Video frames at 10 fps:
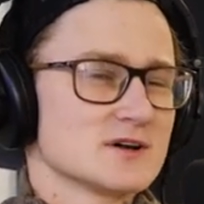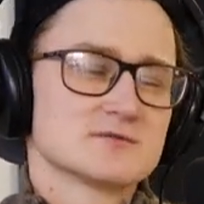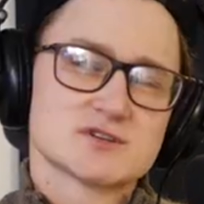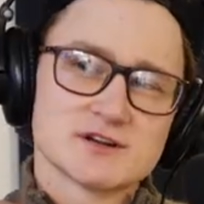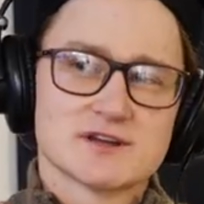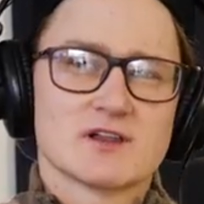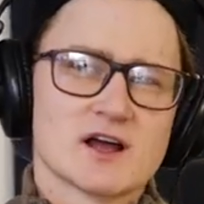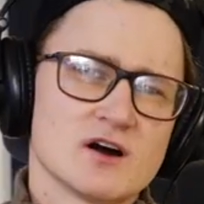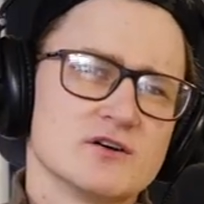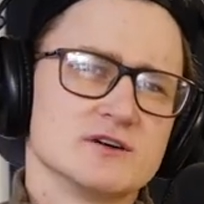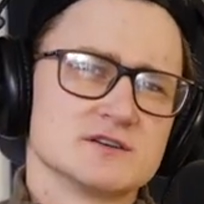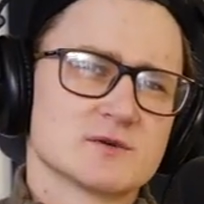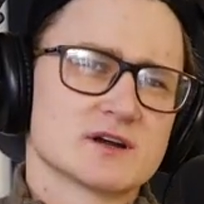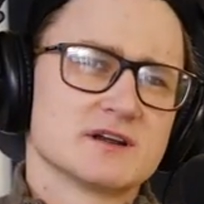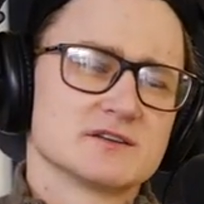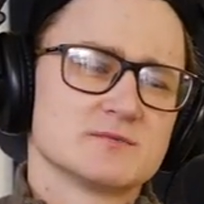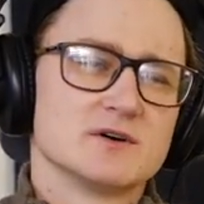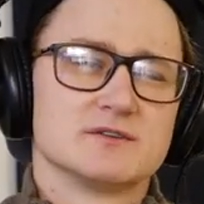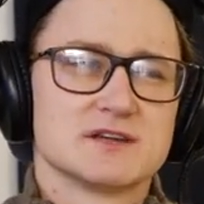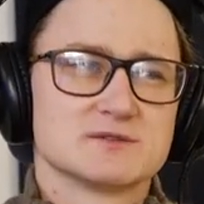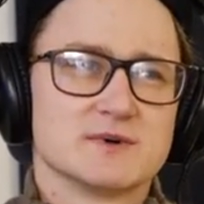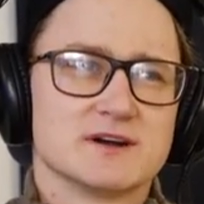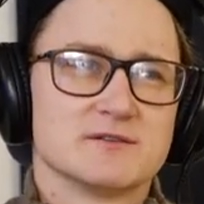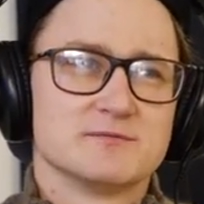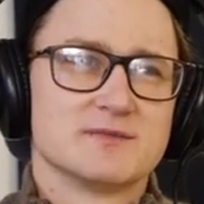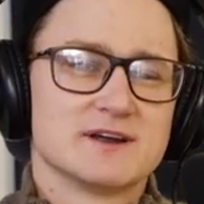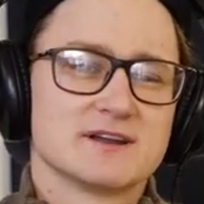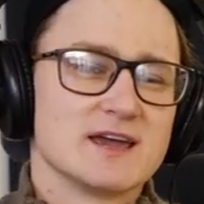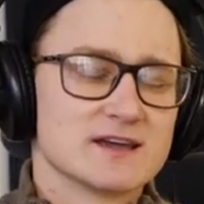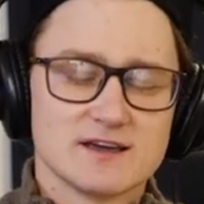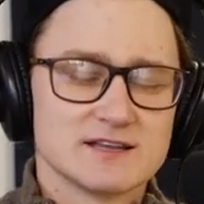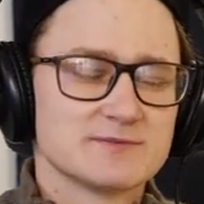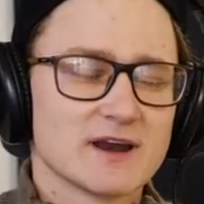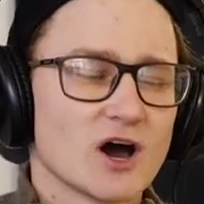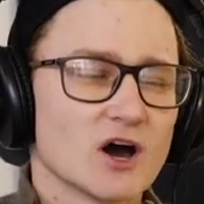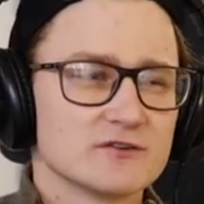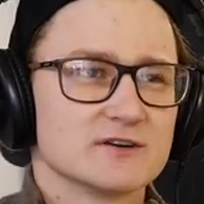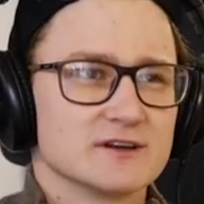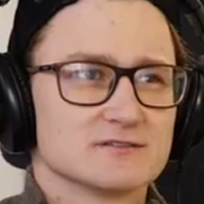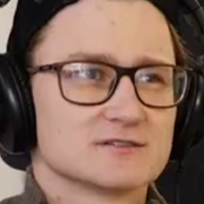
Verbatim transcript: So I'm sure they're like, oh, he's working on this boat. That's weird. But like, it's also, been 100 years.